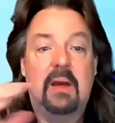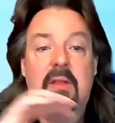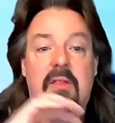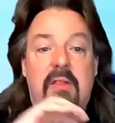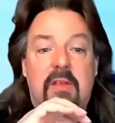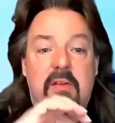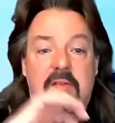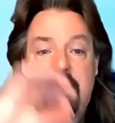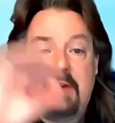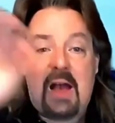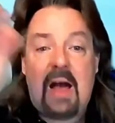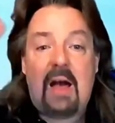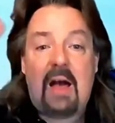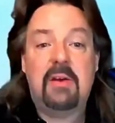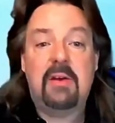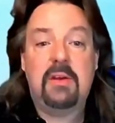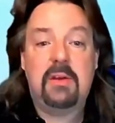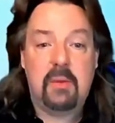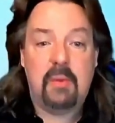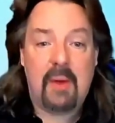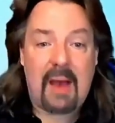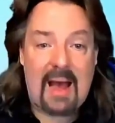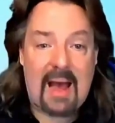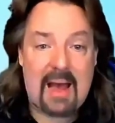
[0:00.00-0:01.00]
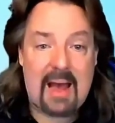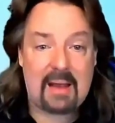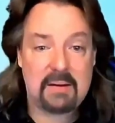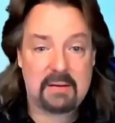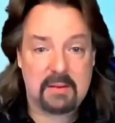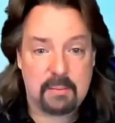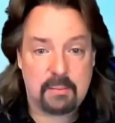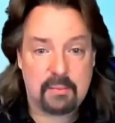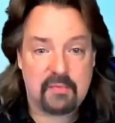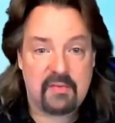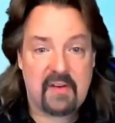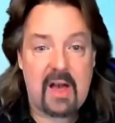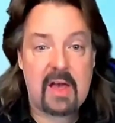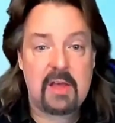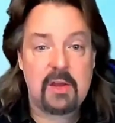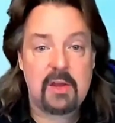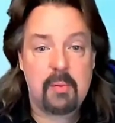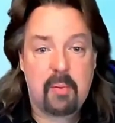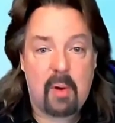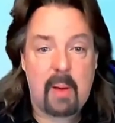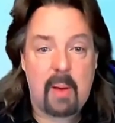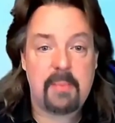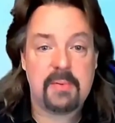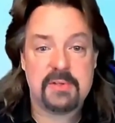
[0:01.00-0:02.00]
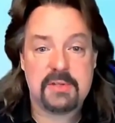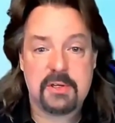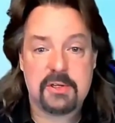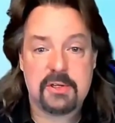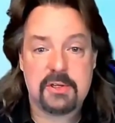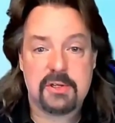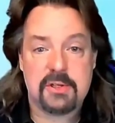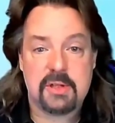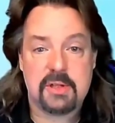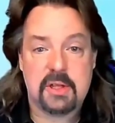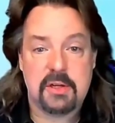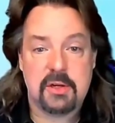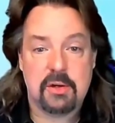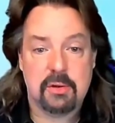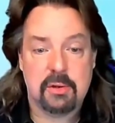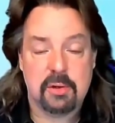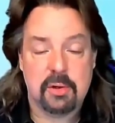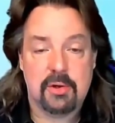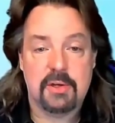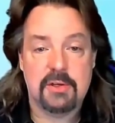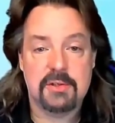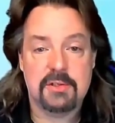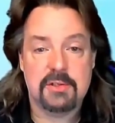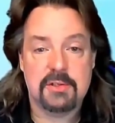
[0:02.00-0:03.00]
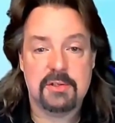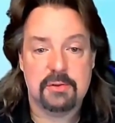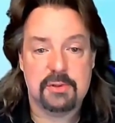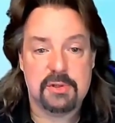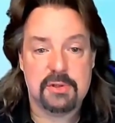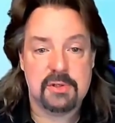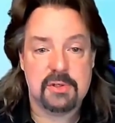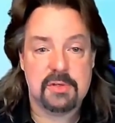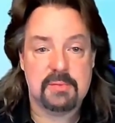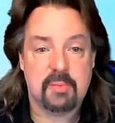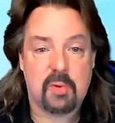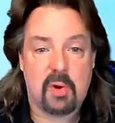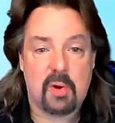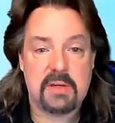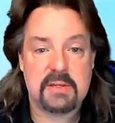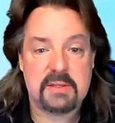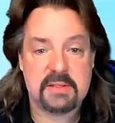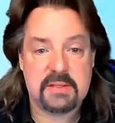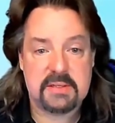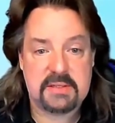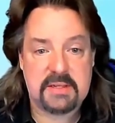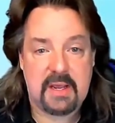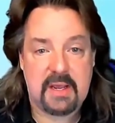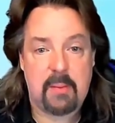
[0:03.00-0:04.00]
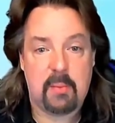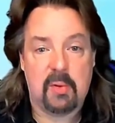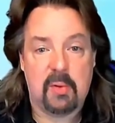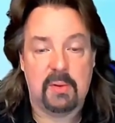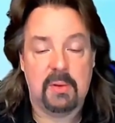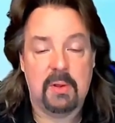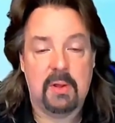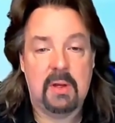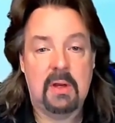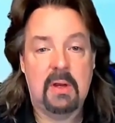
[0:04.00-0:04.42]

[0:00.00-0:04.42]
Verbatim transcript: the value add, the value proposition that your learning solution has brought to the table.